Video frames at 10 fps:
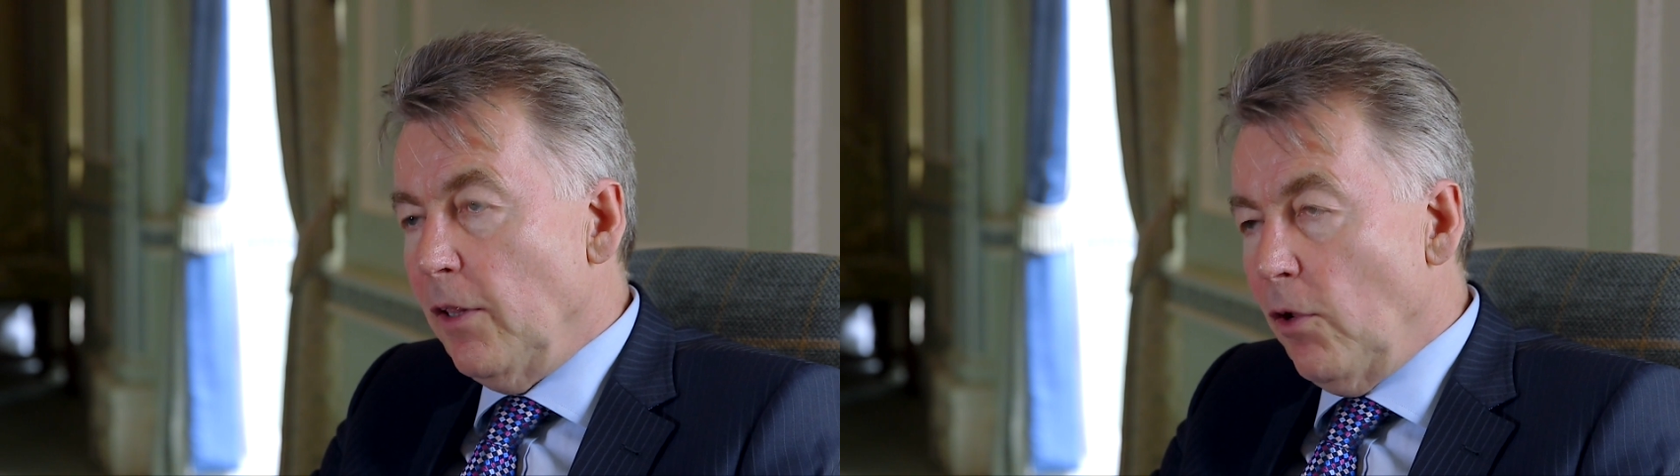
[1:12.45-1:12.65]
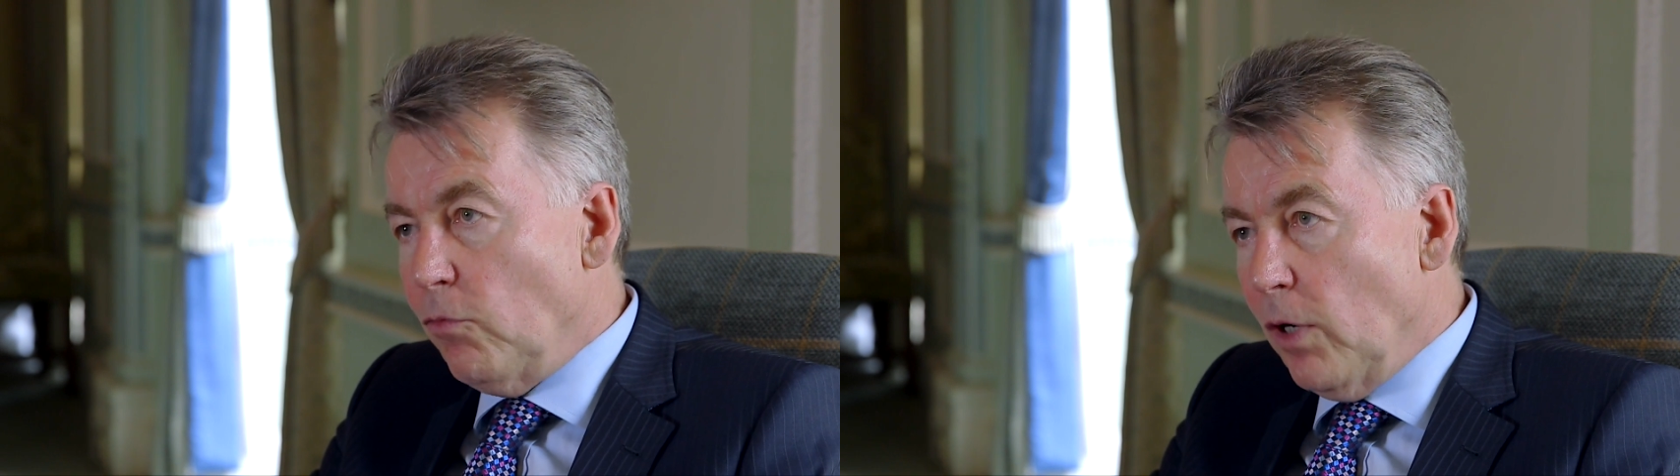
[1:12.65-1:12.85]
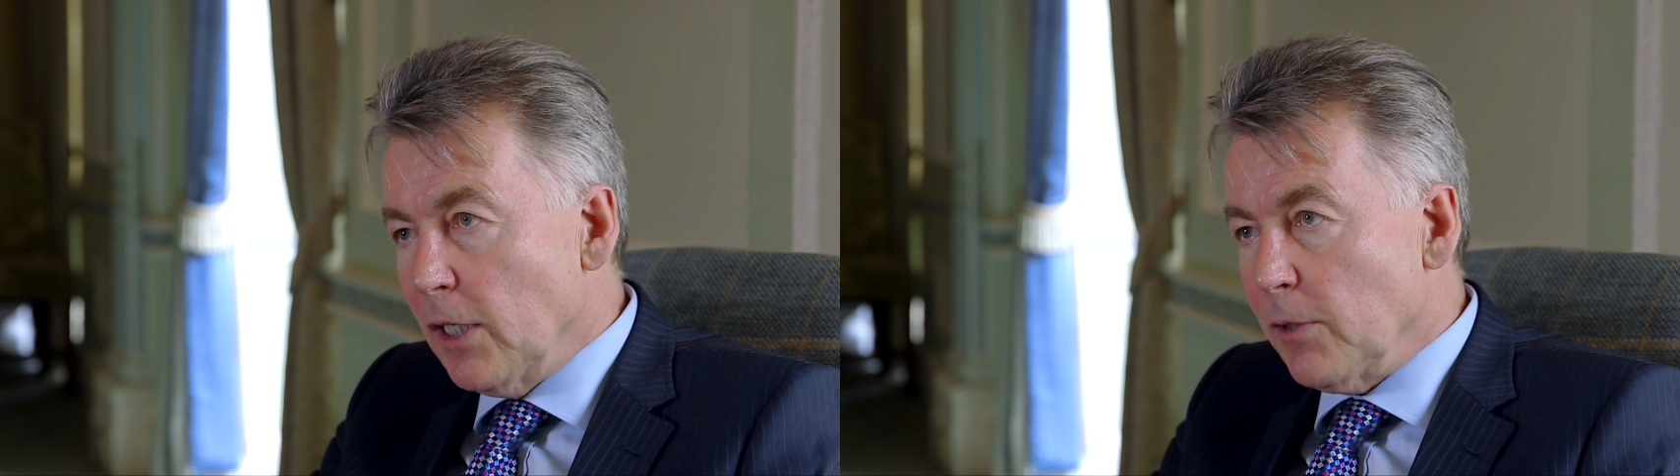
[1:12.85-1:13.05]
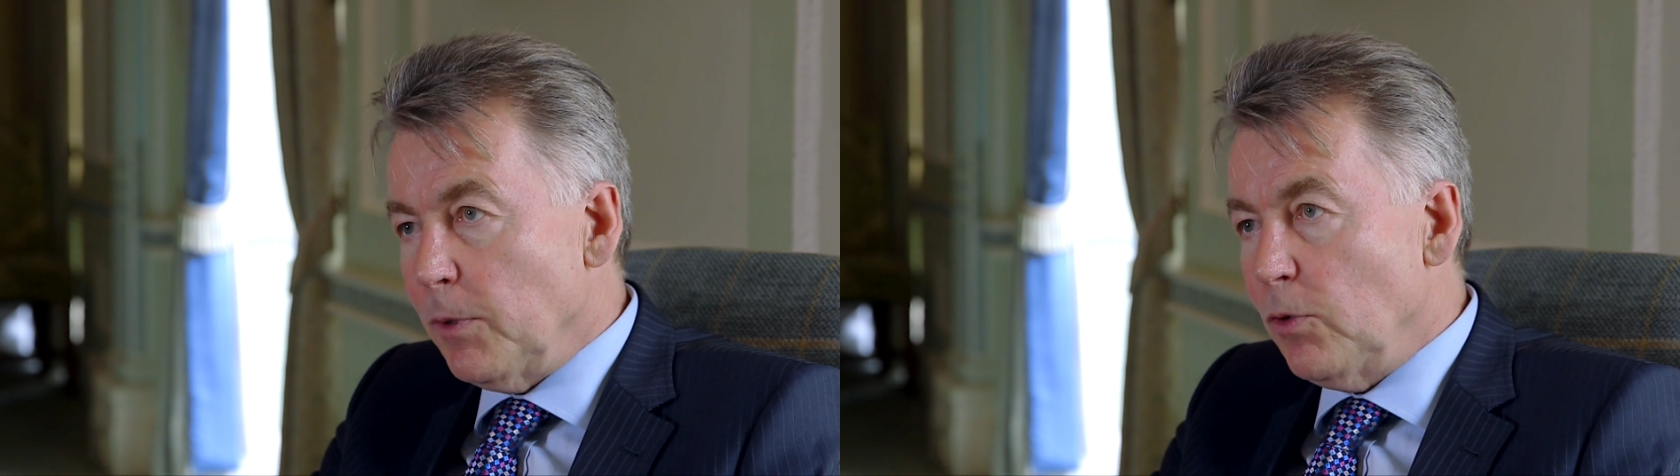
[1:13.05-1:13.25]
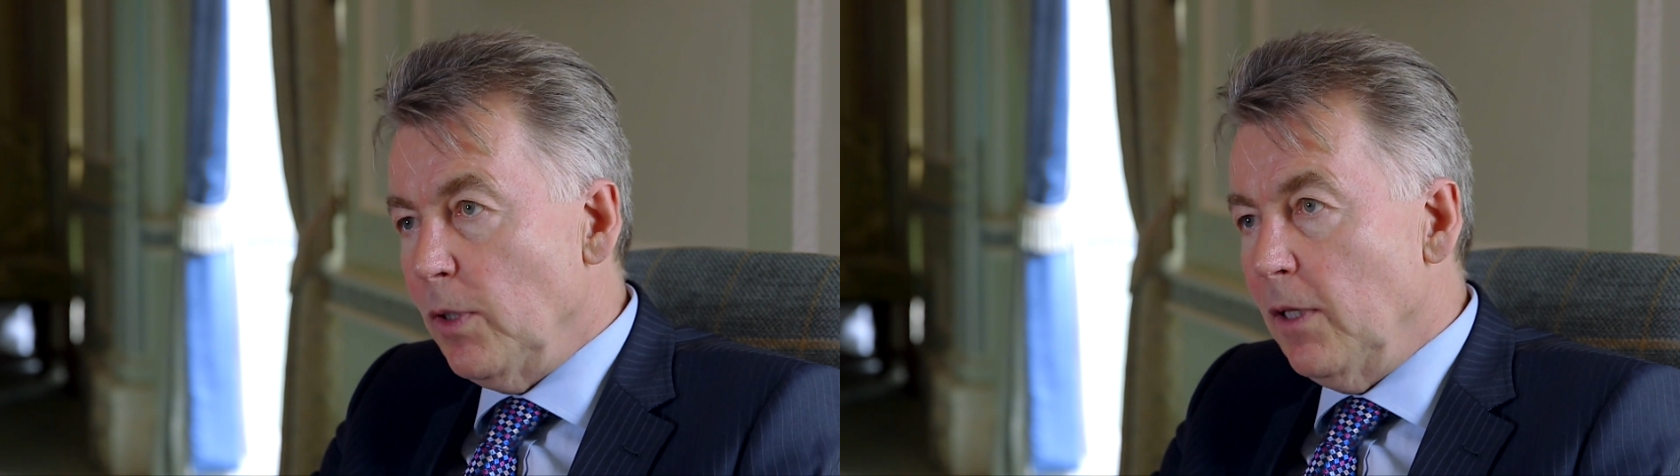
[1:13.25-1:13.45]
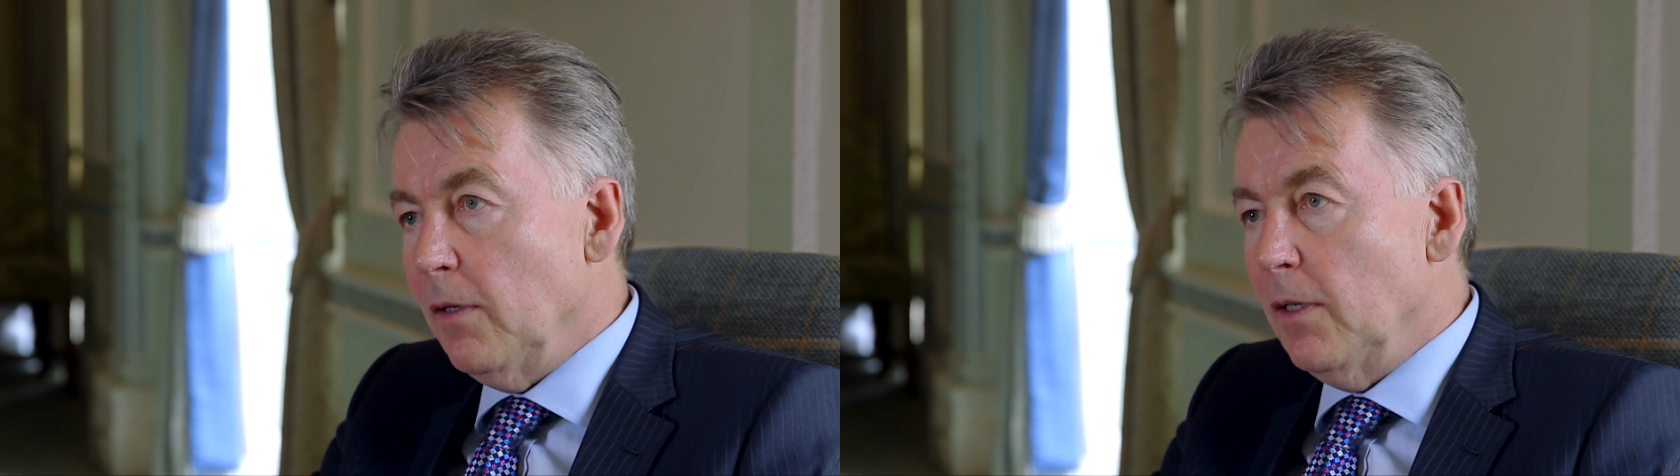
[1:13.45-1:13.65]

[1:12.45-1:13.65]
and the rungs between the